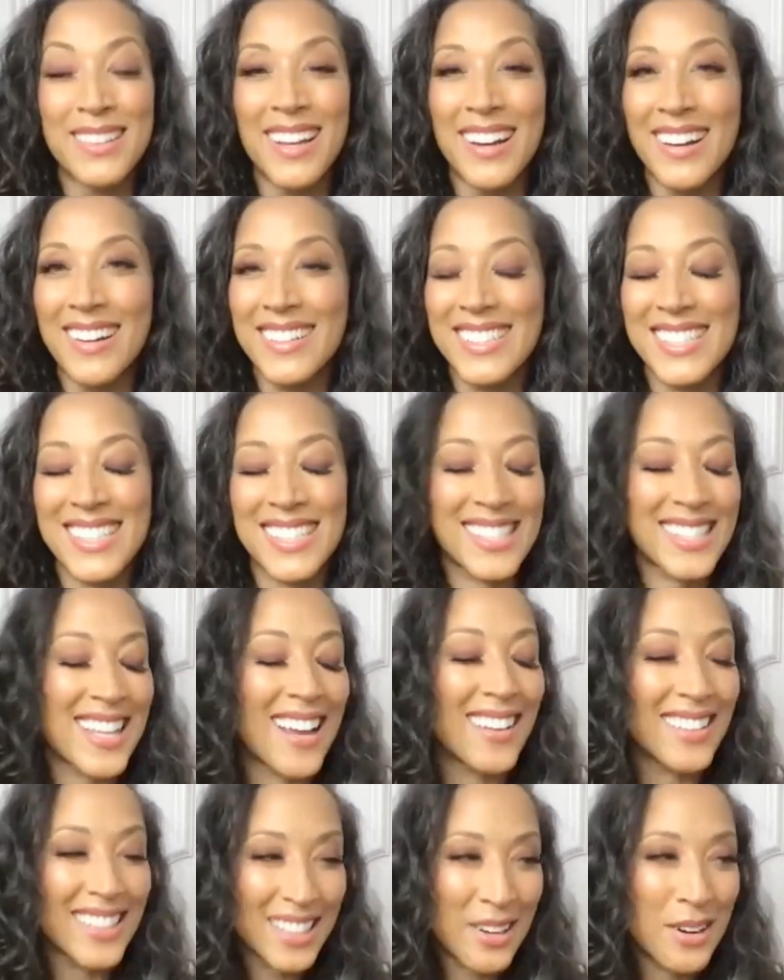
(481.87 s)
there. Just
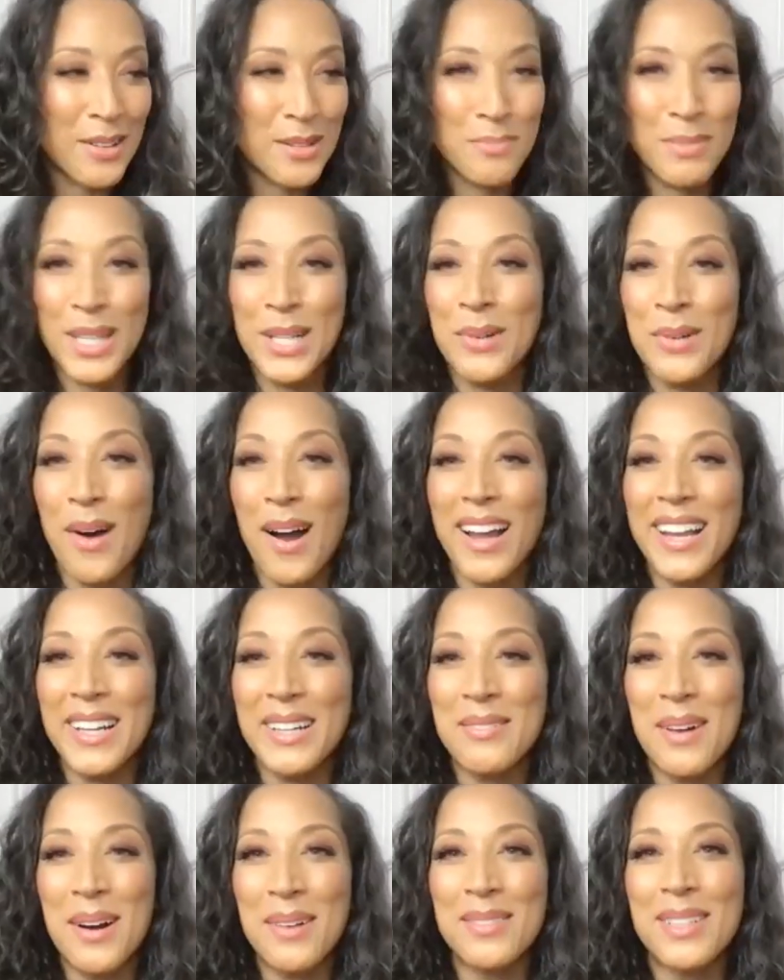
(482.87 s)
telling her to be quiet
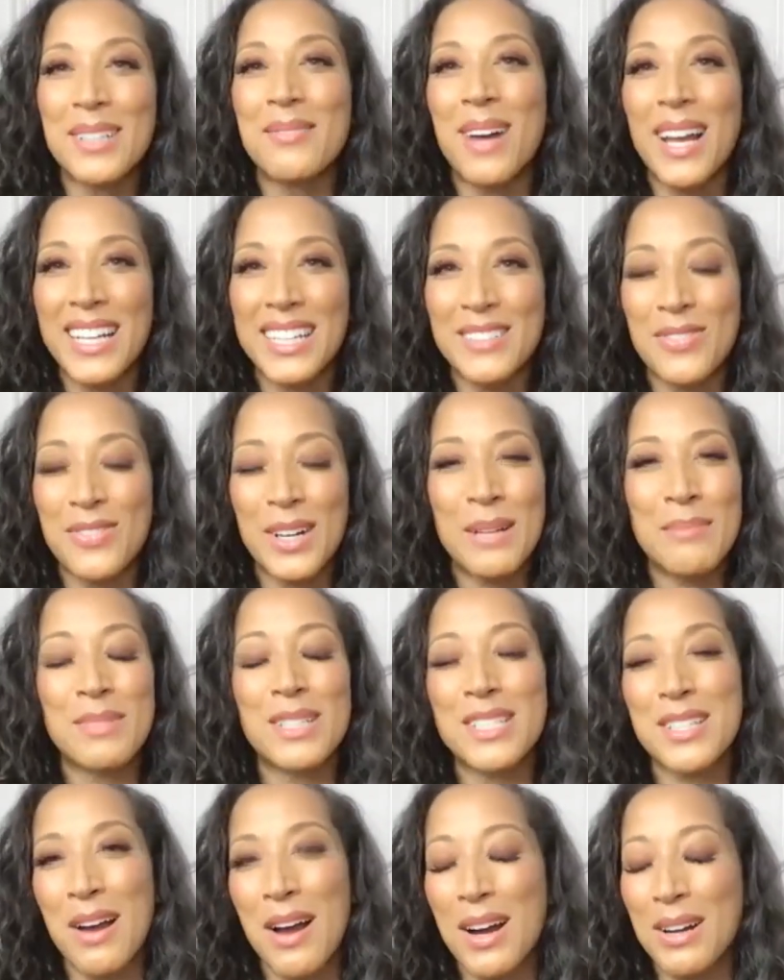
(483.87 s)
while we waited for him to
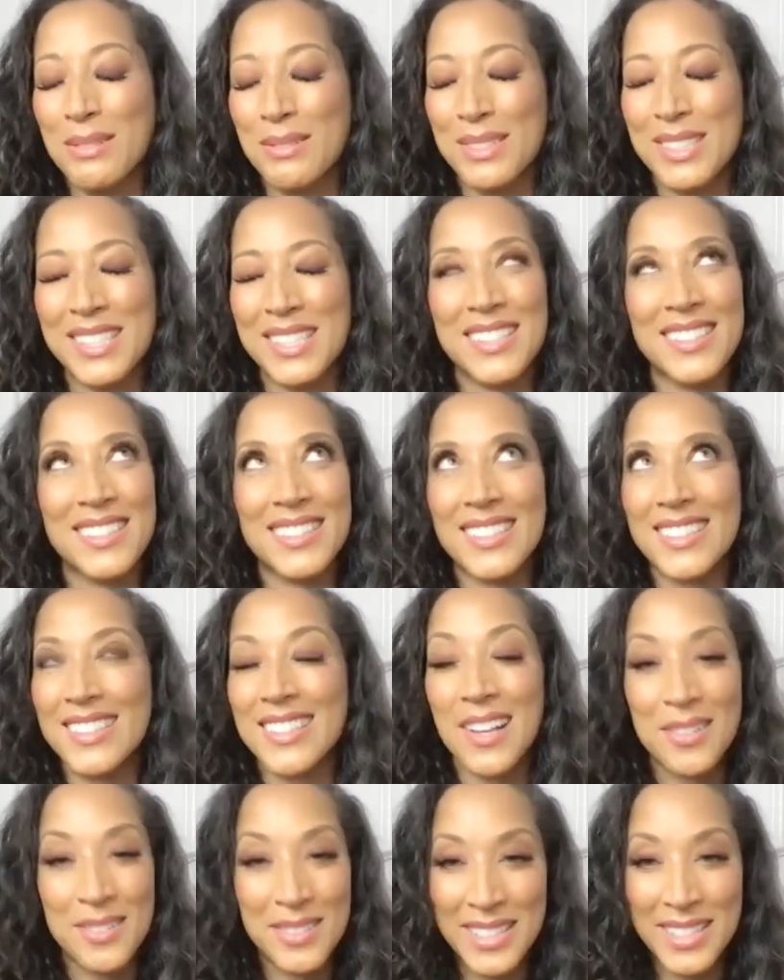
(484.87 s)
talk was
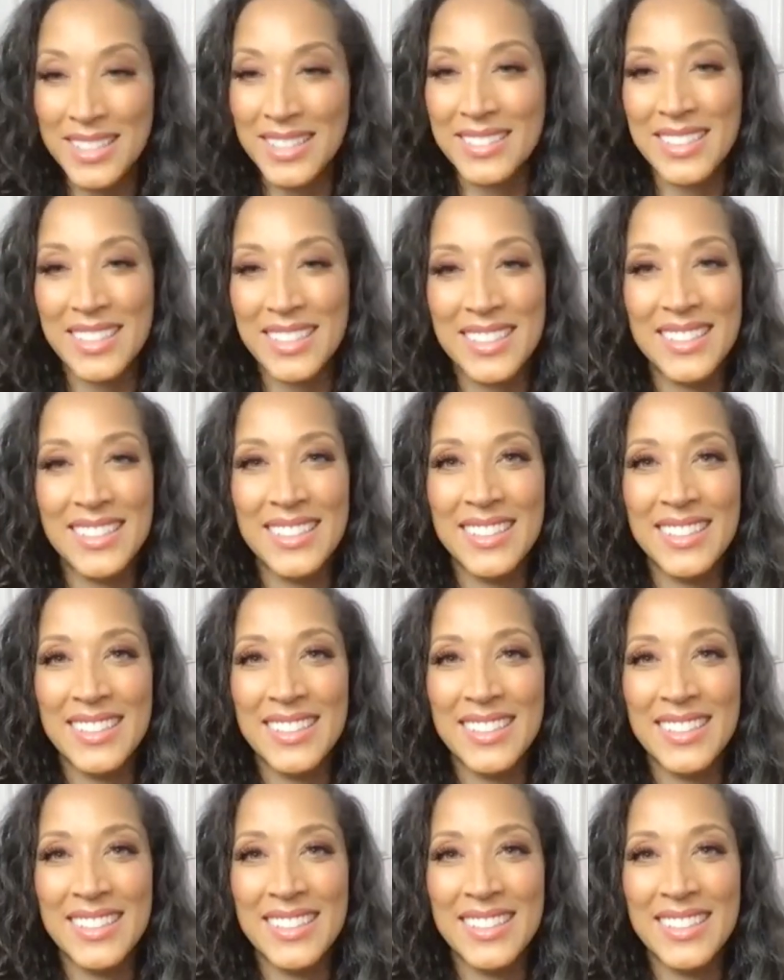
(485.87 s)
so silly.